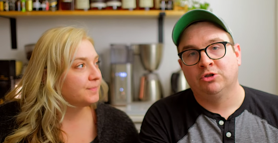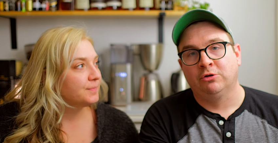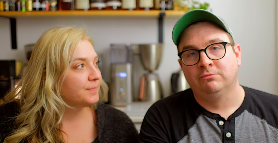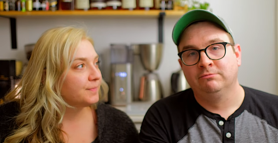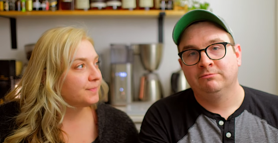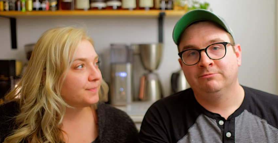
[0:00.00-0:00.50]

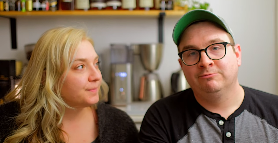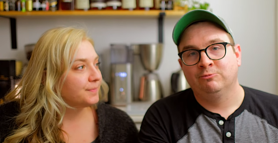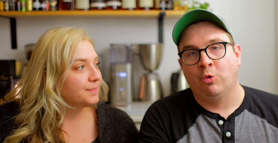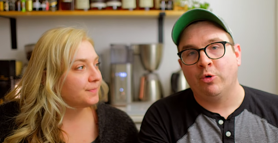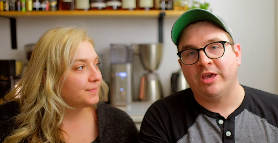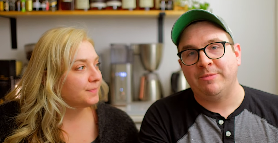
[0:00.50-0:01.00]
Speaker 1: Cool.
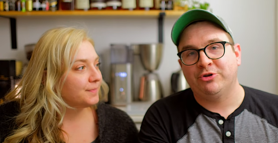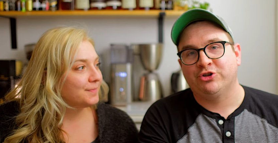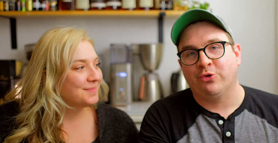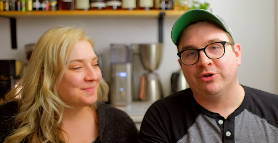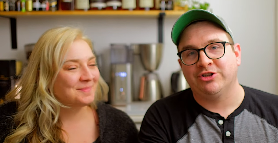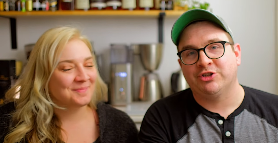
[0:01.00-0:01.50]
Well, we'll keep
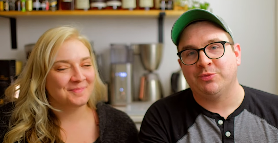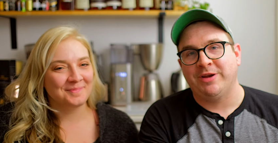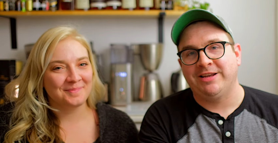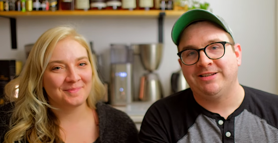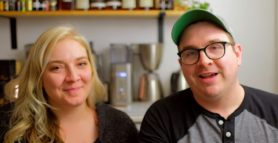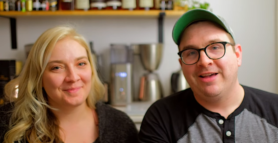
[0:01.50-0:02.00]
it short and
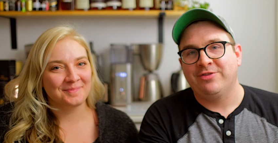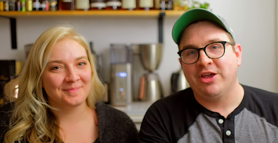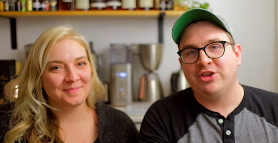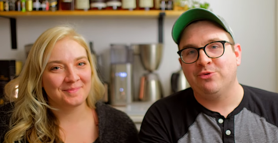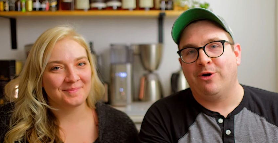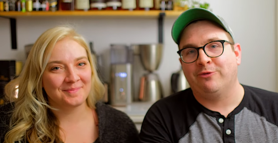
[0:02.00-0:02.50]
sweet.
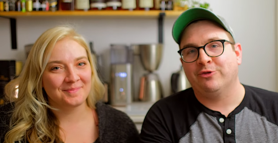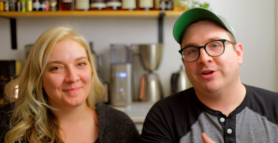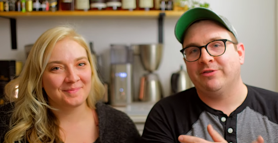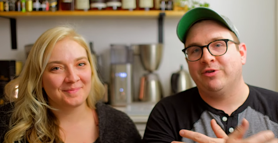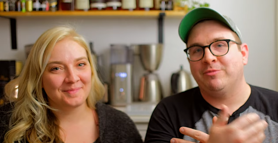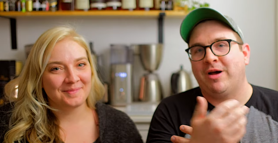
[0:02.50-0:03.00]
Thank you all
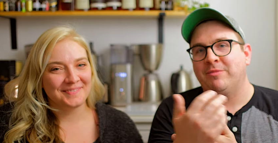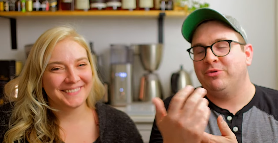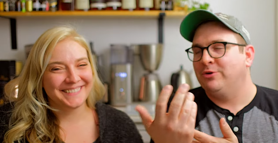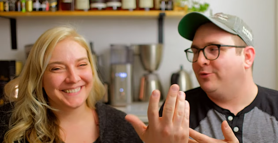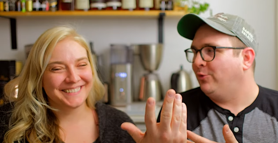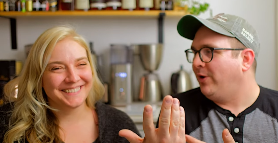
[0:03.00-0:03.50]
for giving my
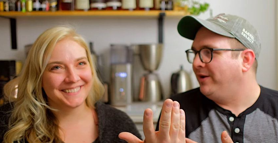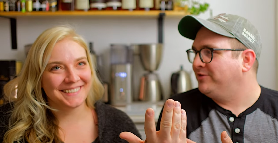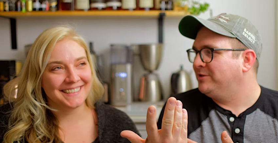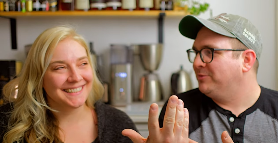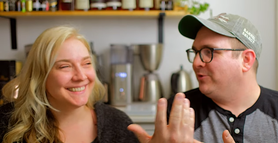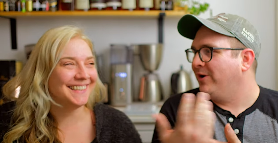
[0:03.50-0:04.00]
beautiful
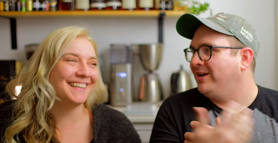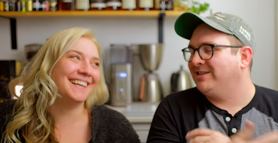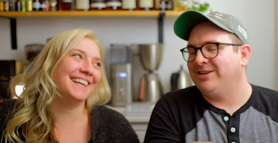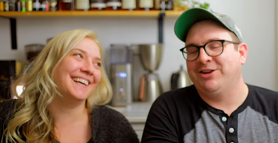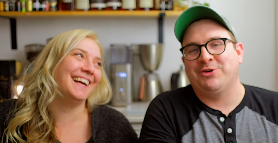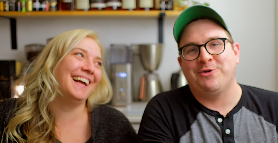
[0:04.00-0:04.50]
wife some
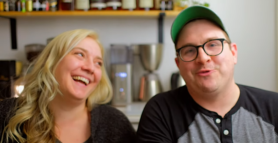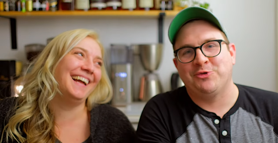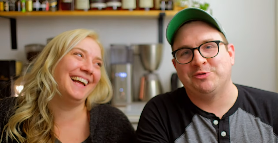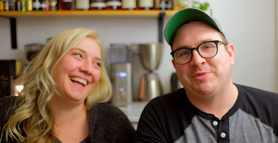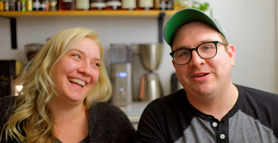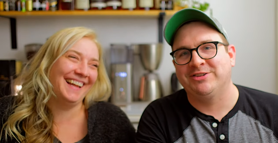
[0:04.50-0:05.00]
grace and her
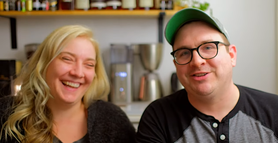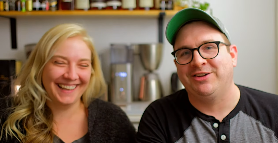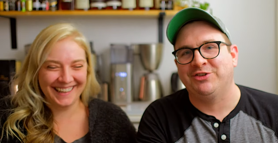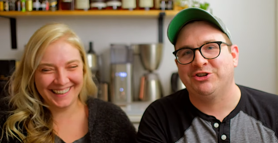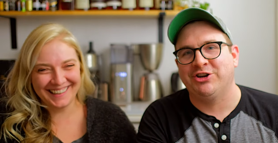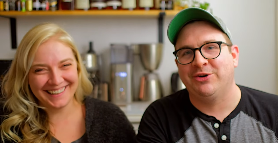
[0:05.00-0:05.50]
first appearance
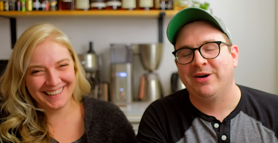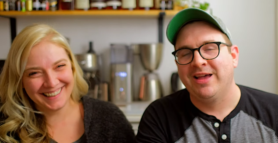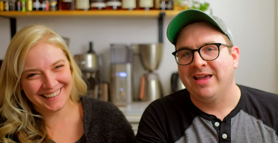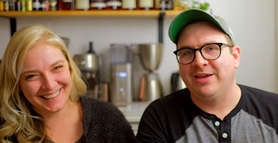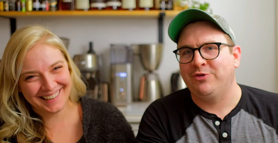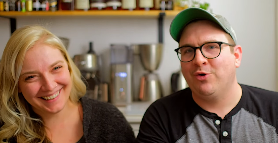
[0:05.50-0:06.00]
on the
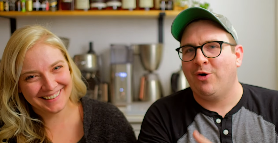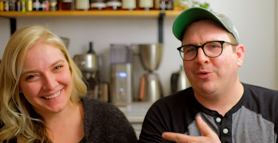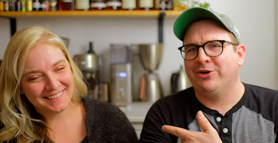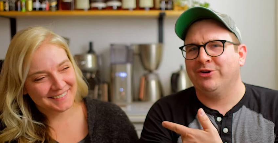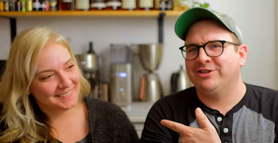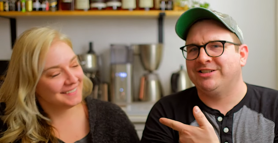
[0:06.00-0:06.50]
show. If you
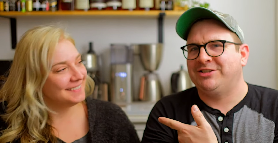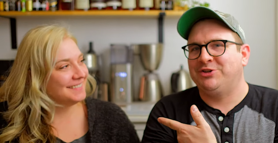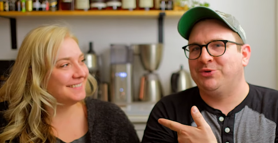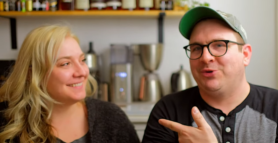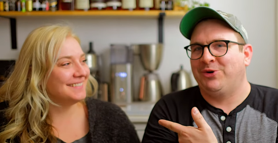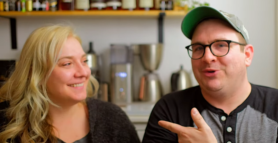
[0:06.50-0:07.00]
all want her just
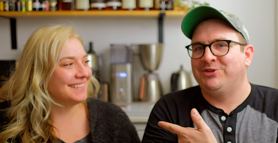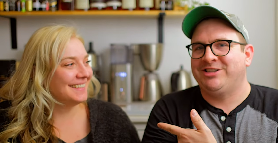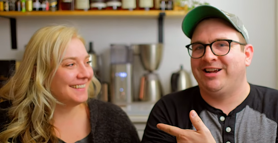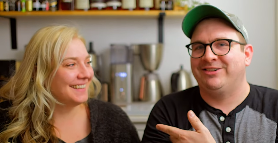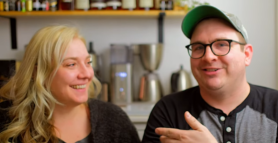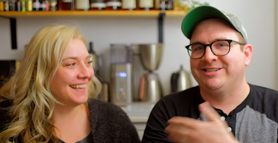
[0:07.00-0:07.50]
to do her
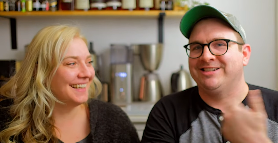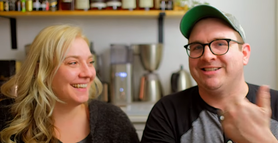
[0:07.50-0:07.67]
own channel and